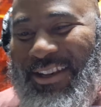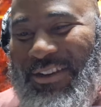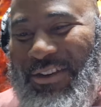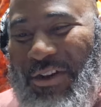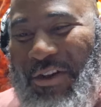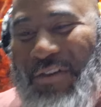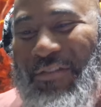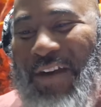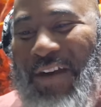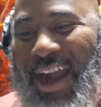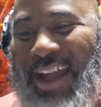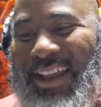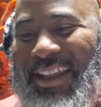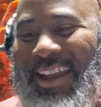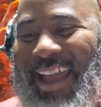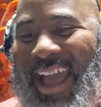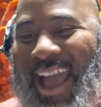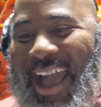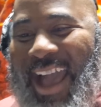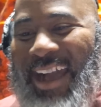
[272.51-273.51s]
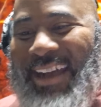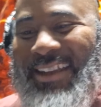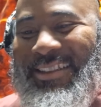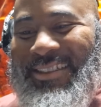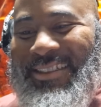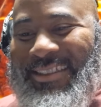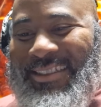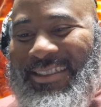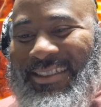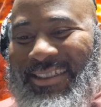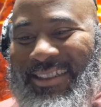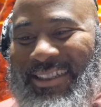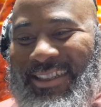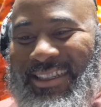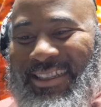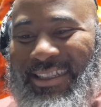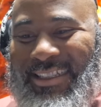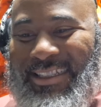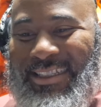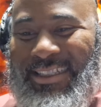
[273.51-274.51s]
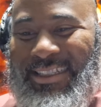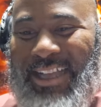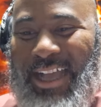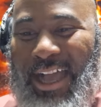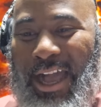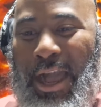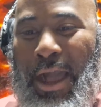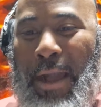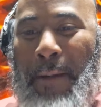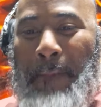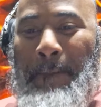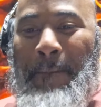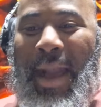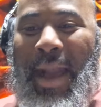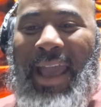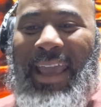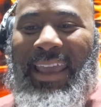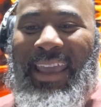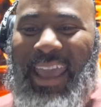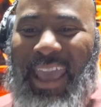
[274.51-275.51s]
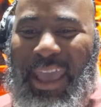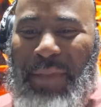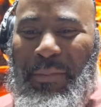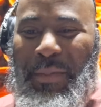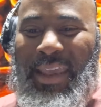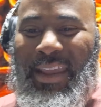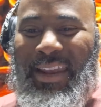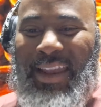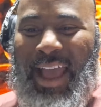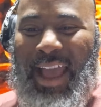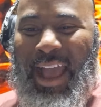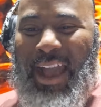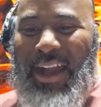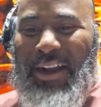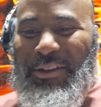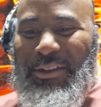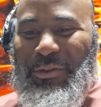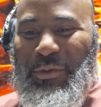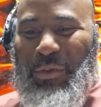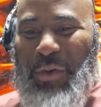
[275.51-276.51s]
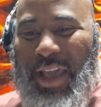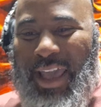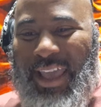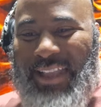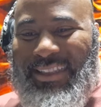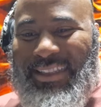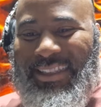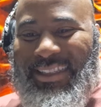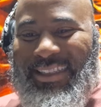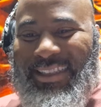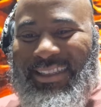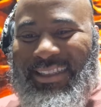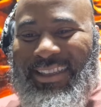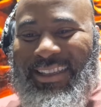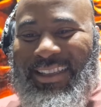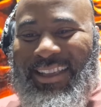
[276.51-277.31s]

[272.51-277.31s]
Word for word: Duval in the house. Uh, Miami in the house. What?